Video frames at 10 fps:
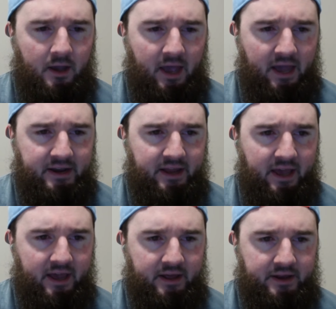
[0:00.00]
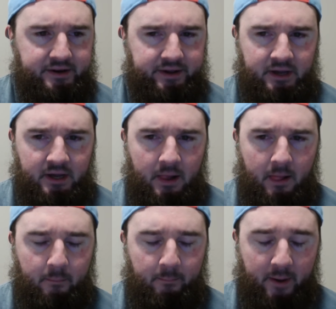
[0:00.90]
Head-to-head,
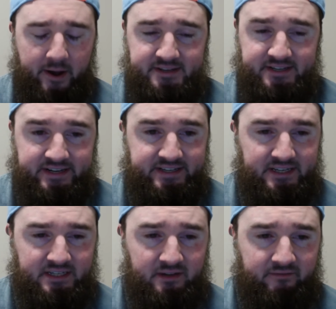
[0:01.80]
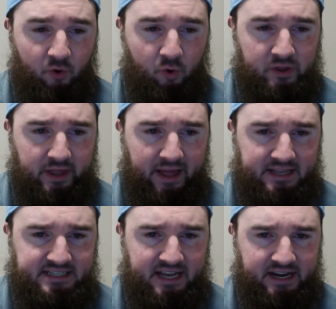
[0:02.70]
Boston 6-4 in the
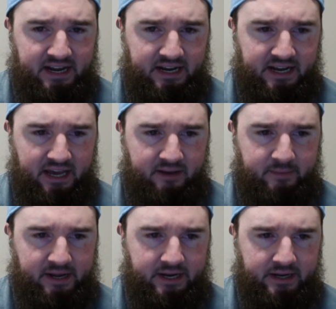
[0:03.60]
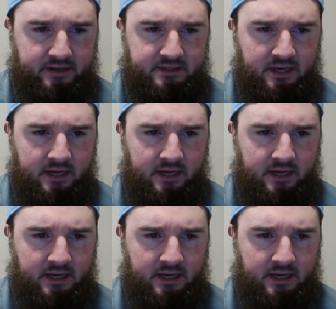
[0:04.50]
last 10 head-to-head meetings.